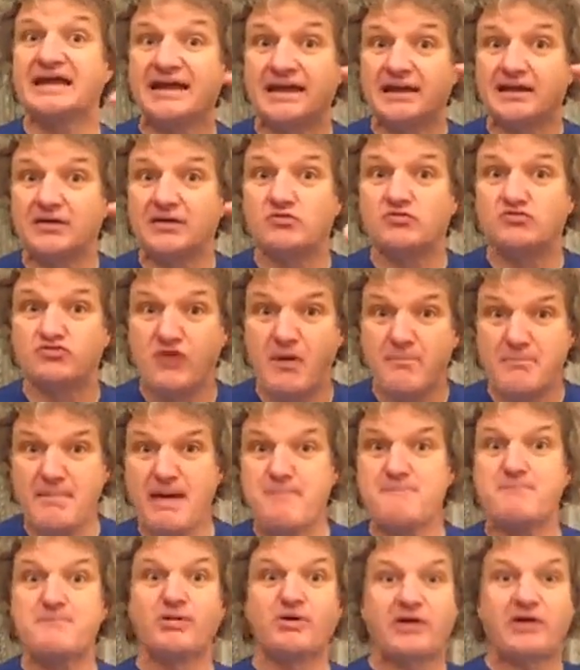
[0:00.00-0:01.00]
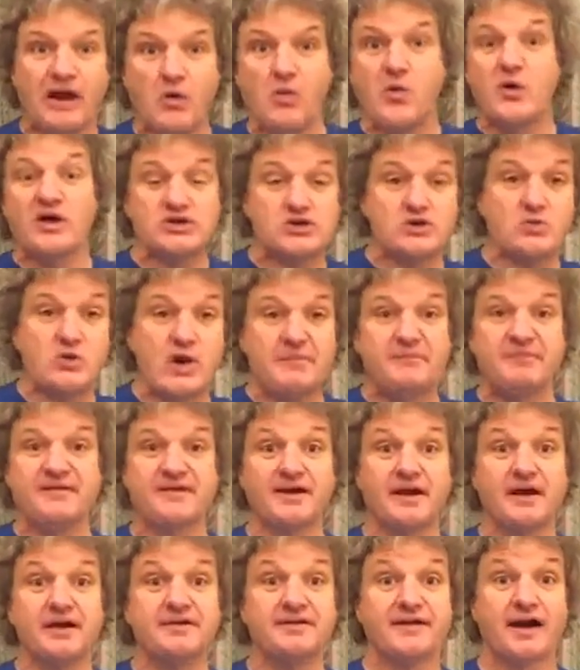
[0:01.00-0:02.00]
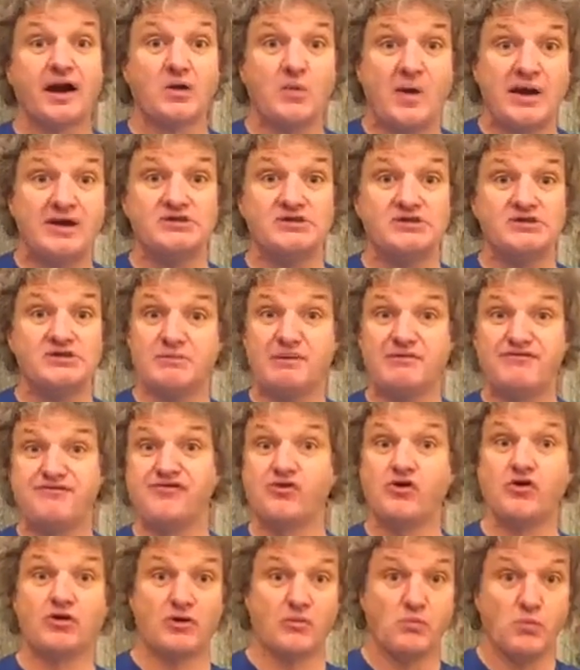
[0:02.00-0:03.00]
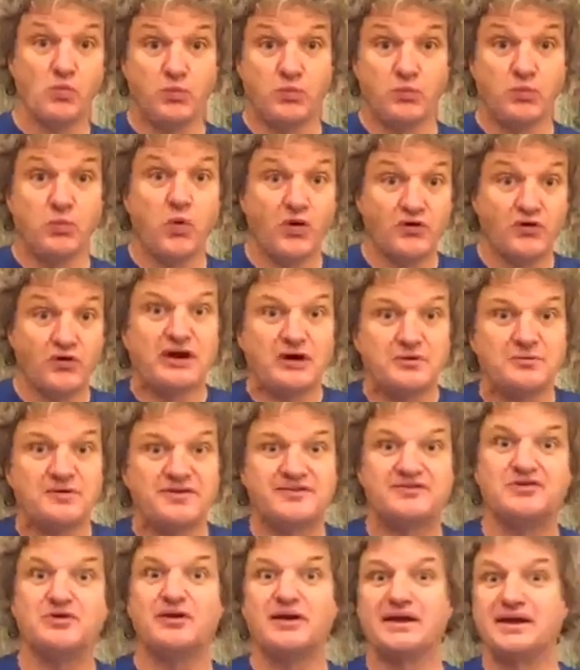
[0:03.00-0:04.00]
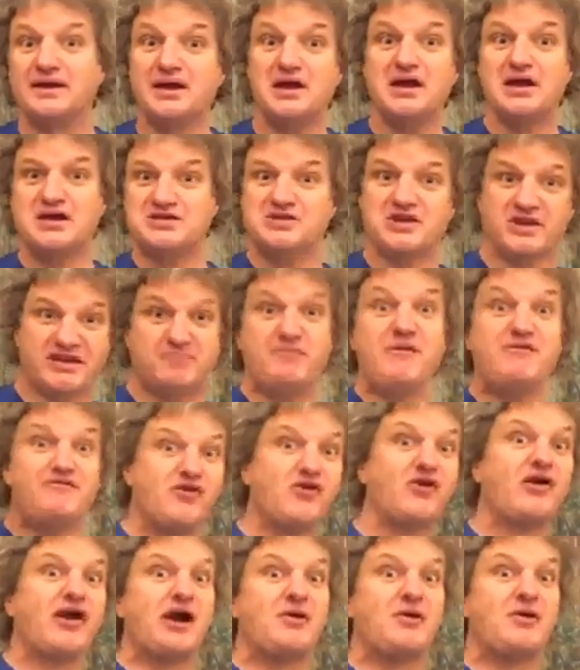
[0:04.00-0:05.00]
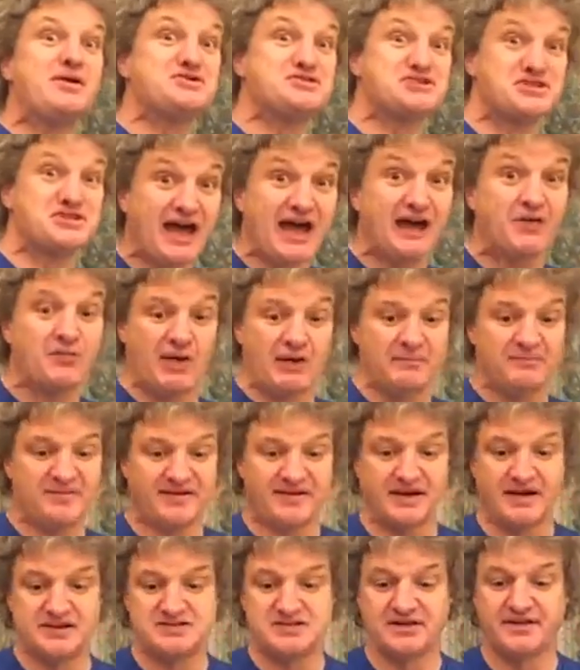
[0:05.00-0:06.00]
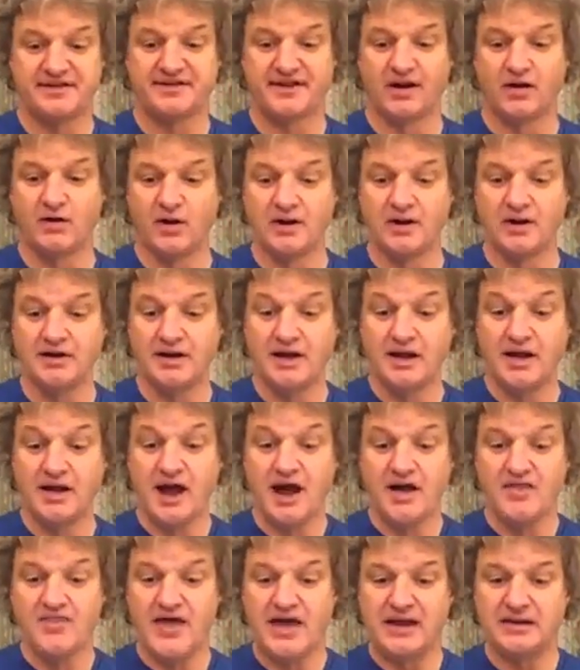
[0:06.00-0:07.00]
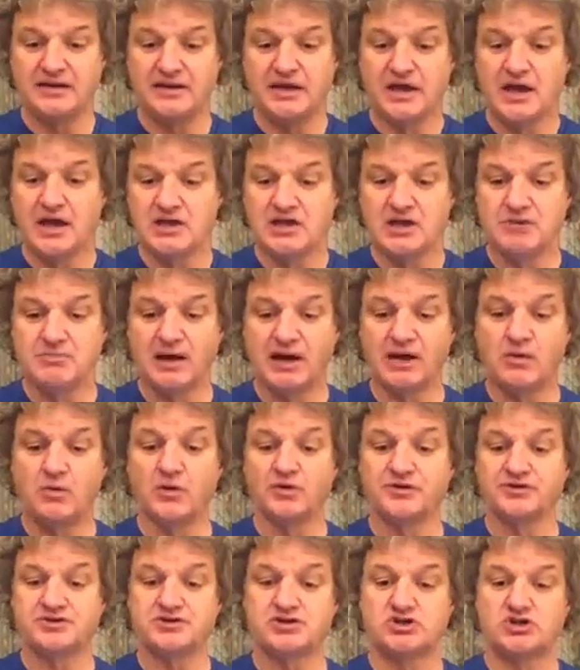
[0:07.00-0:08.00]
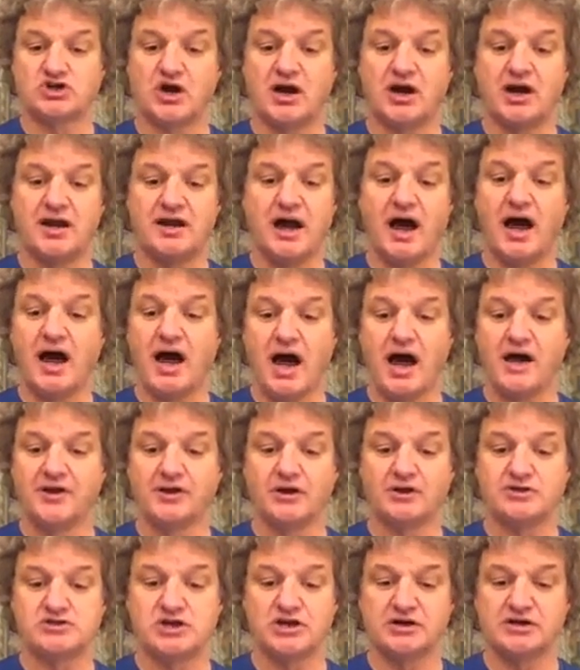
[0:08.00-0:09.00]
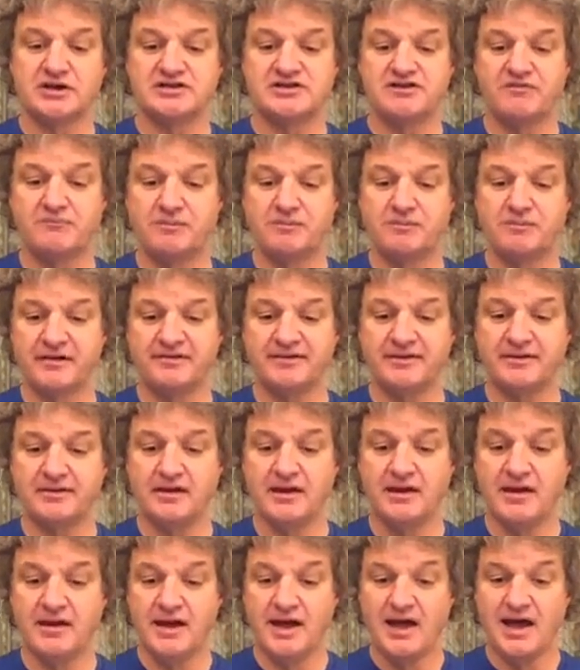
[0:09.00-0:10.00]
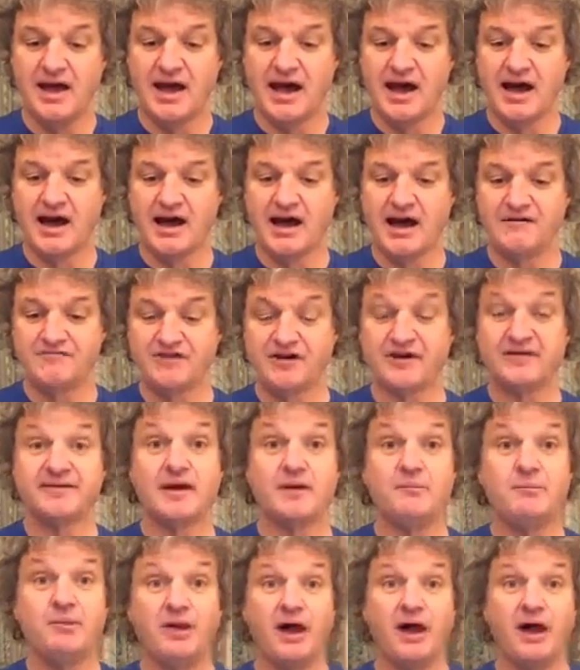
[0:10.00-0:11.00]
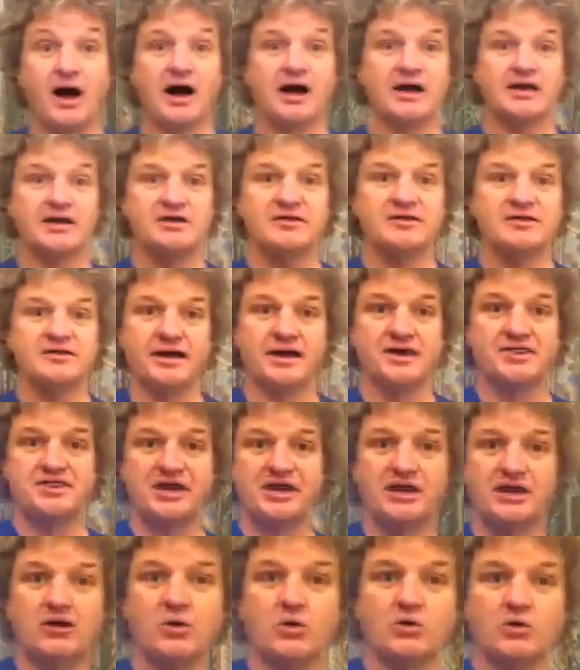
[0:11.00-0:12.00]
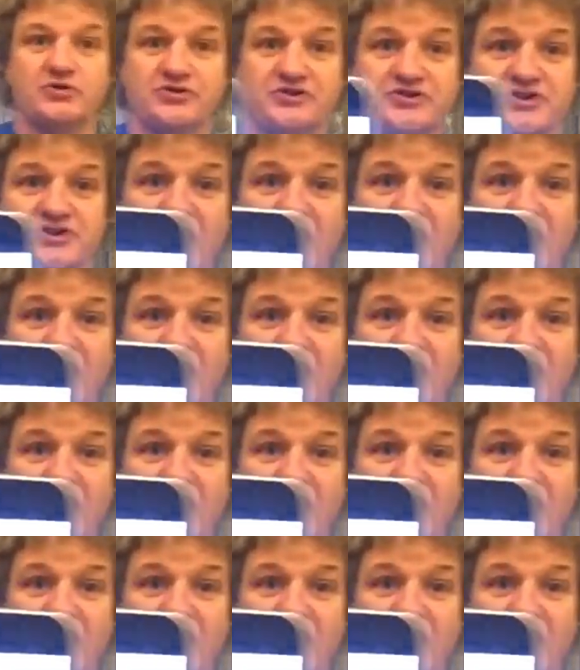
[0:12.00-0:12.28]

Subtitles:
remembering which websites I went to before and what I was doing just before I went to that website and so on, then you might want to try an alternative browser. For example, I use a thing called